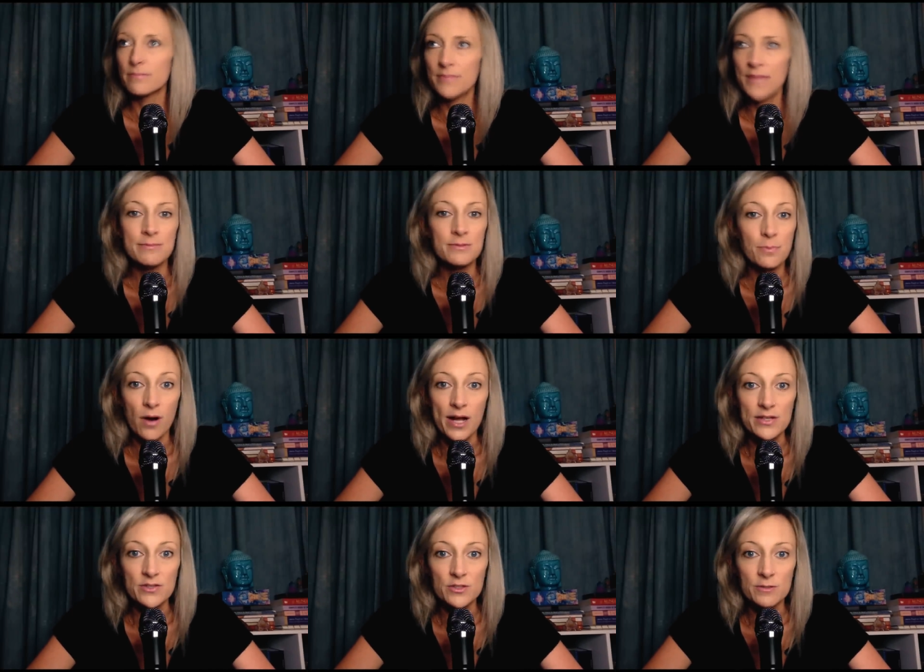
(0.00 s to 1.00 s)
named
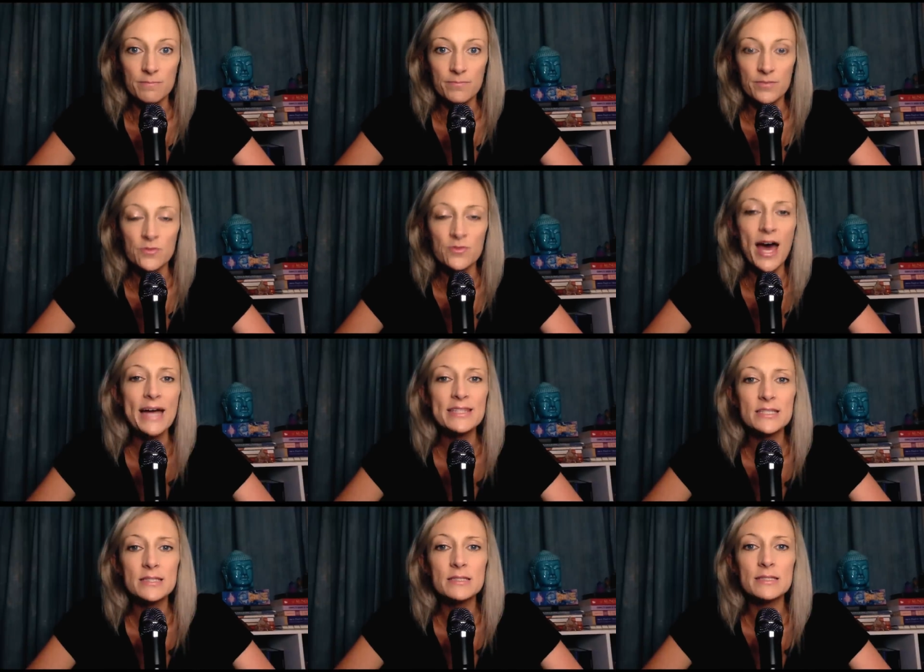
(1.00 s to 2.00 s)
Brice. So
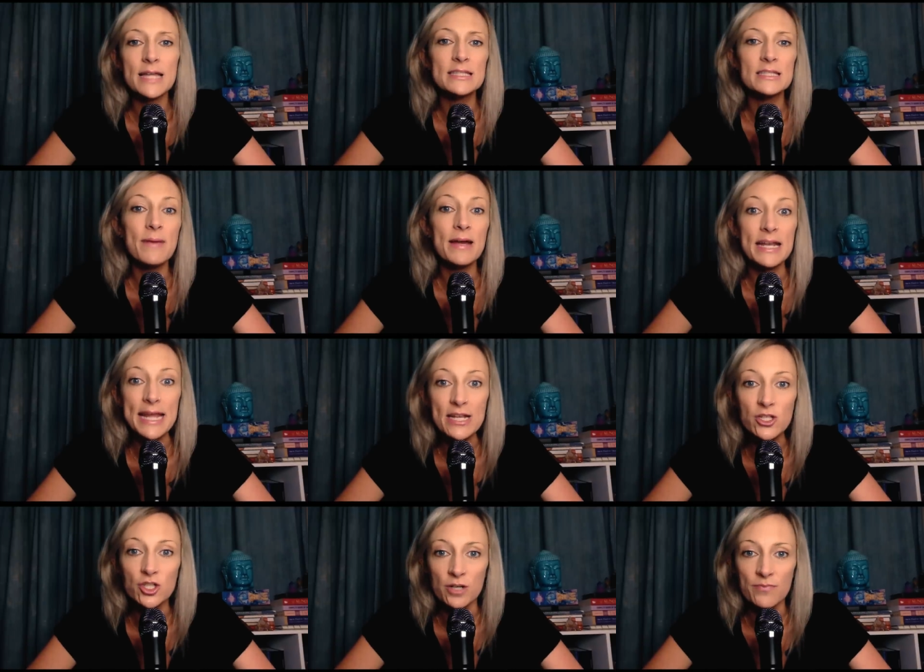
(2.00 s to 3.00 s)
that's that's my
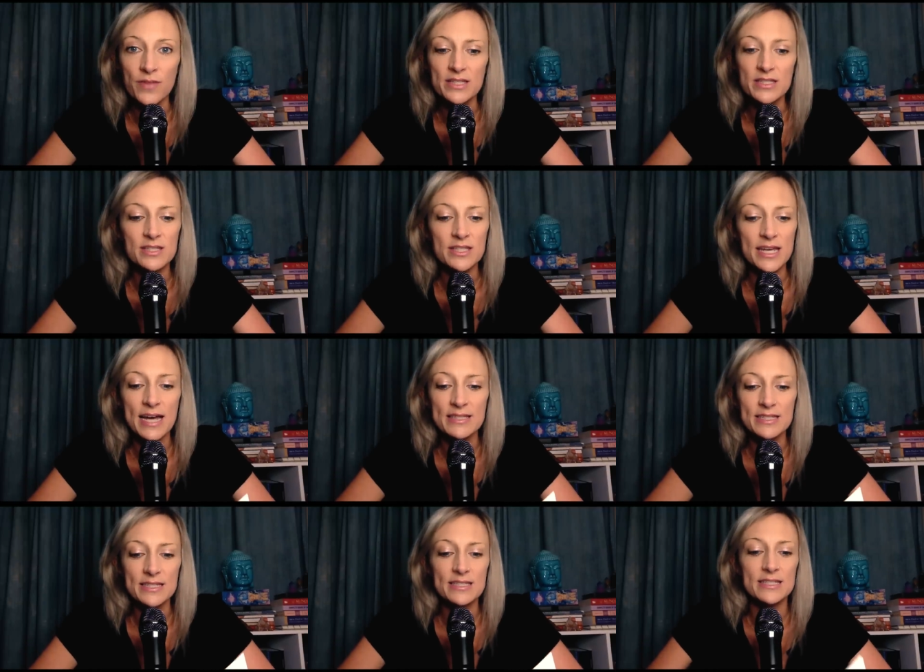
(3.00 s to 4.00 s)
nature. That's the
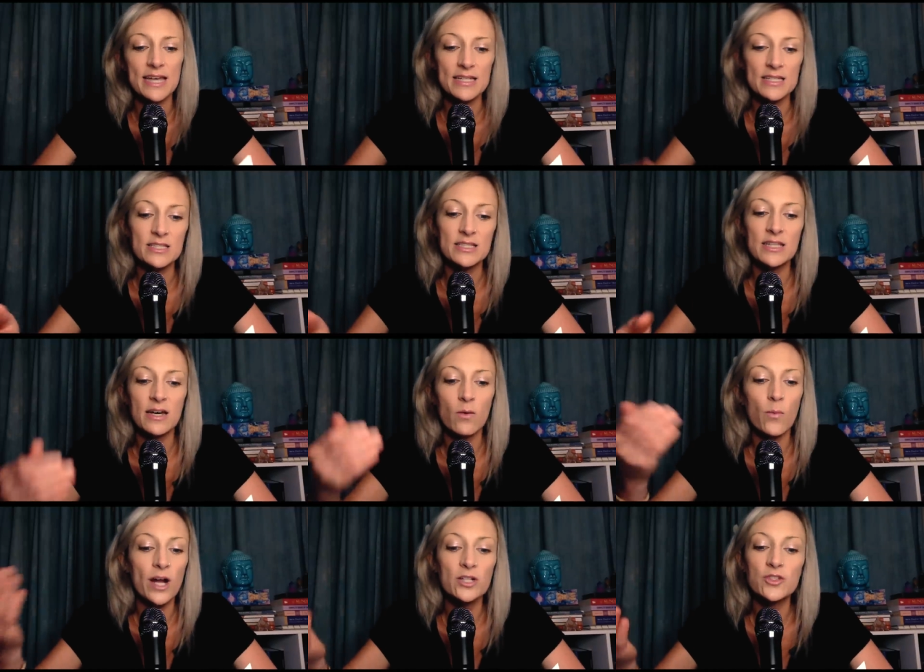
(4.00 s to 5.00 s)
as he says,
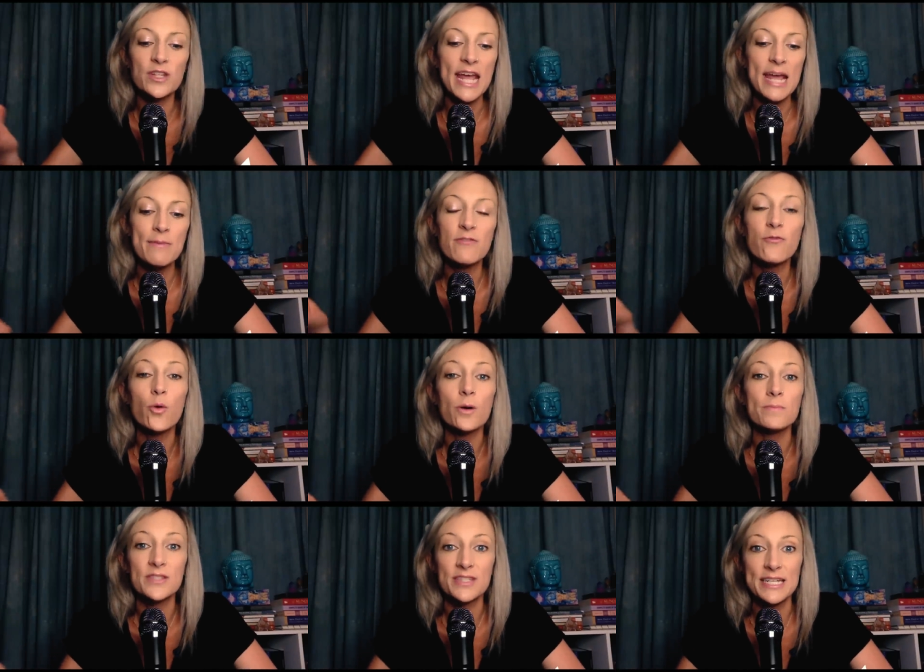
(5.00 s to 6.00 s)
the where do the name and
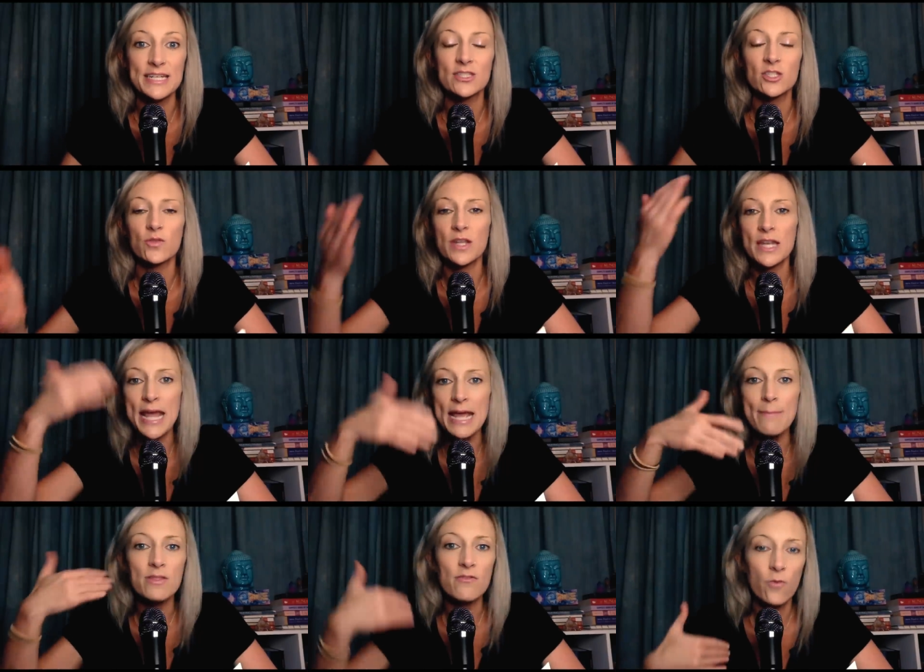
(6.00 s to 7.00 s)
form cease? So the
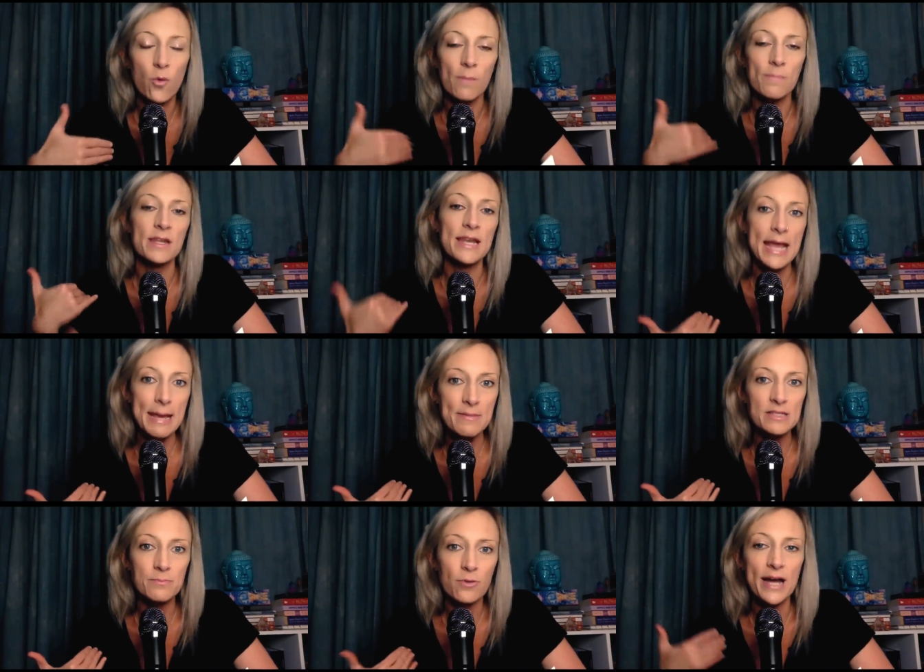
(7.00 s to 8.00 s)
name and the form. The name
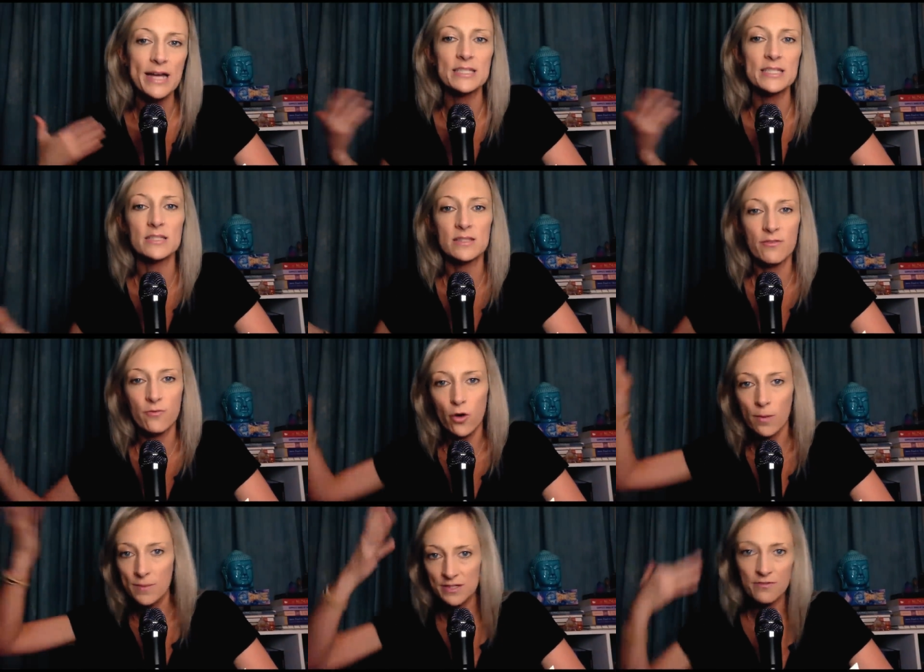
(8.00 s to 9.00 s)
is Brice, the
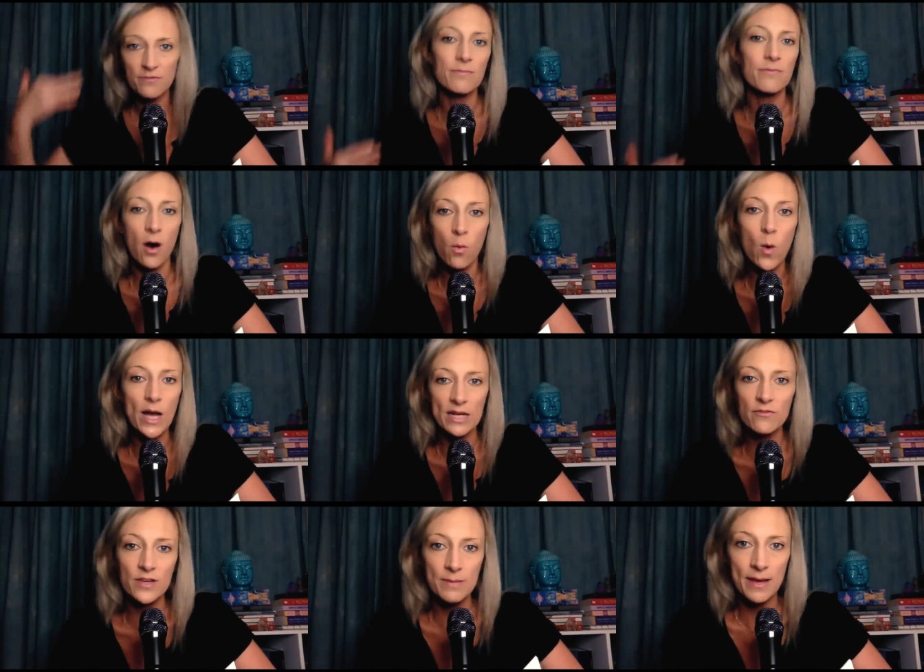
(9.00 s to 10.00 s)
form is a a
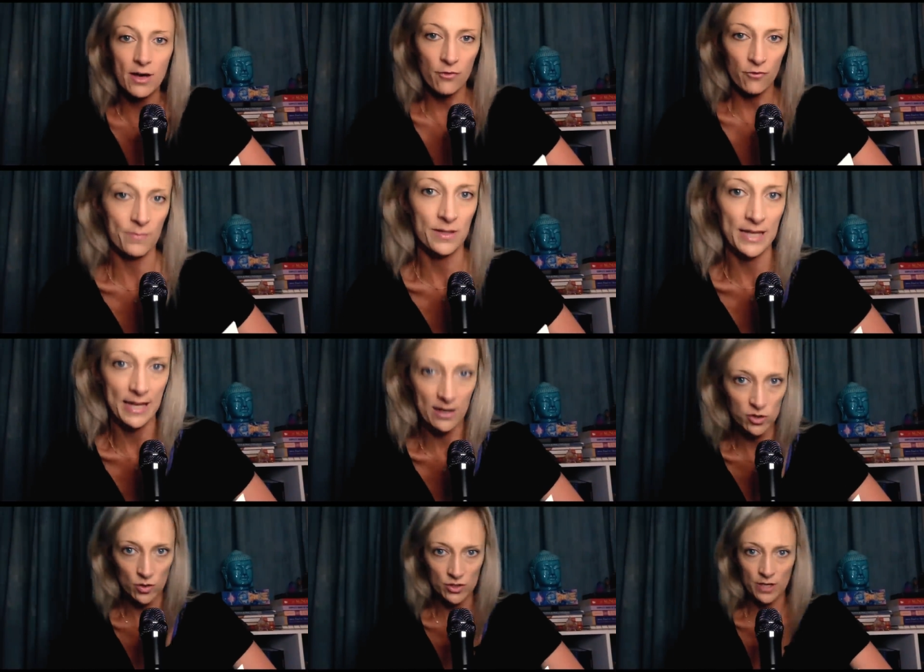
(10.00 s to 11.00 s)
white female from
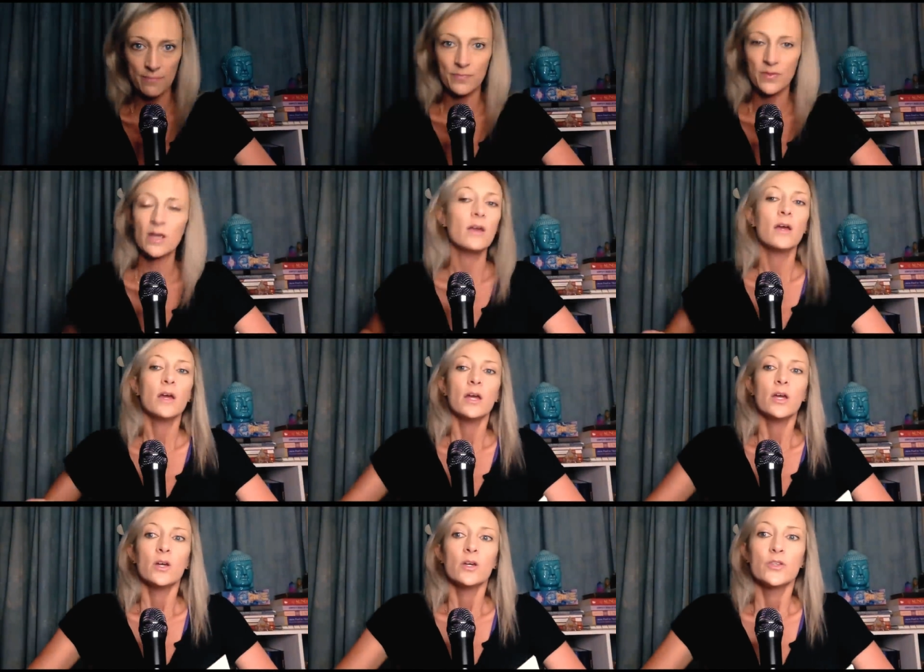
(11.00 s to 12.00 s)
Atlanta, Georgia.
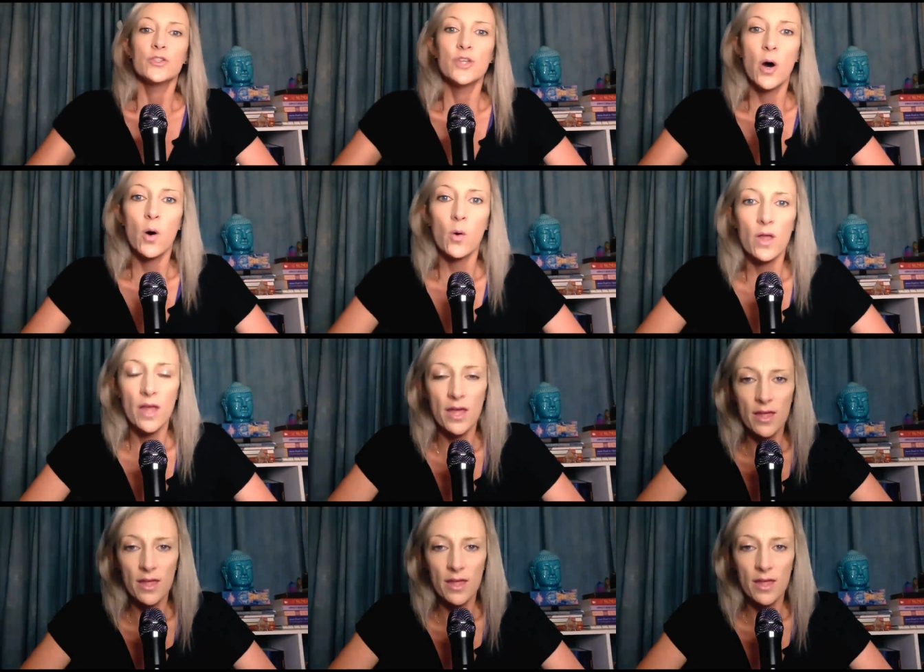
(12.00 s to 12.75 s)
So